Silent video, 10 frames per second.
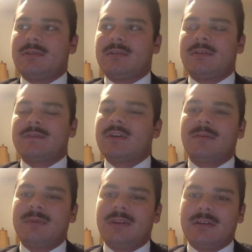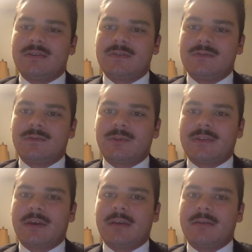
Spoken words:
there's going to be issues with that